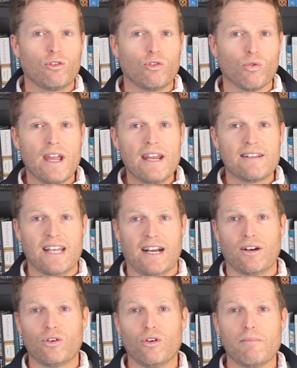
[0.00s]
Great
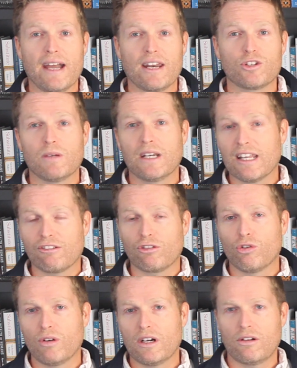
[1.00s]
technical management is
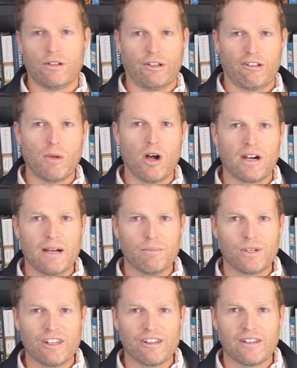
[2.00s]
critical in small
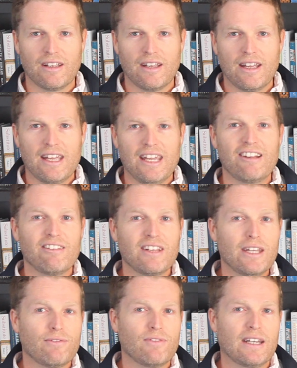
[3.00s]
companies. It's the
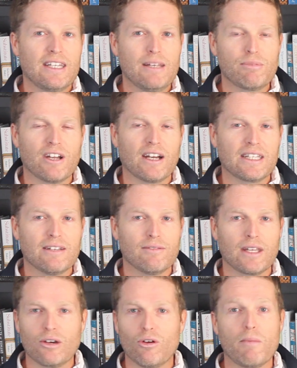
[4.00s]
gift that keeps on
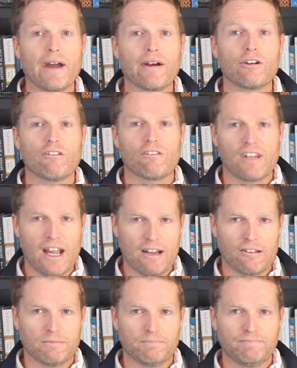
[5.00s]
giving, no matter your
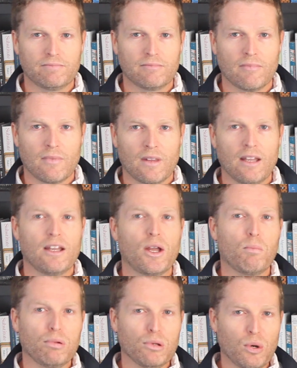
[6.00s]
size.
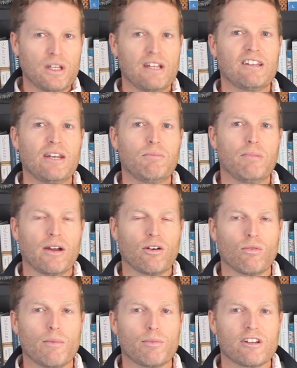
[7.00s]
Employees get better
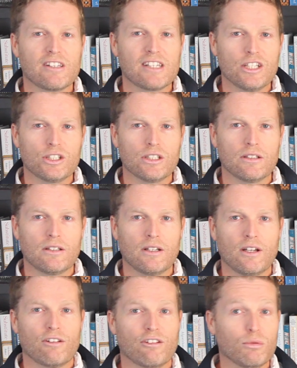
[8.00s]
representation,
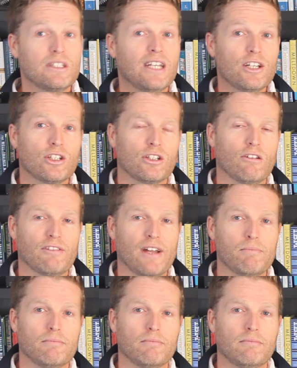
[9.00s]
so retention goes
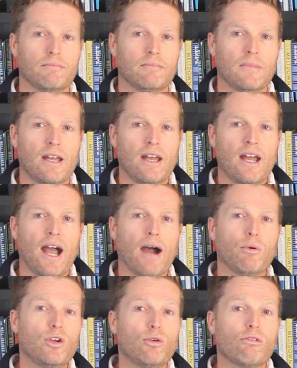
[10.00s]
up. And
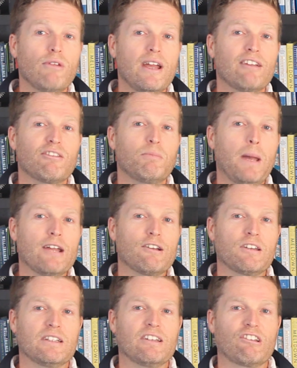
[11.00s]
when you create a space
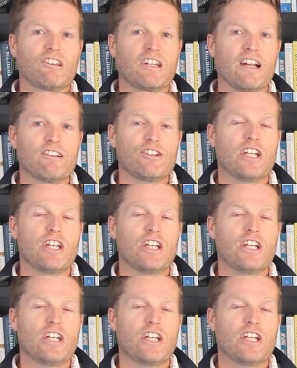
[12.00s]
to discuss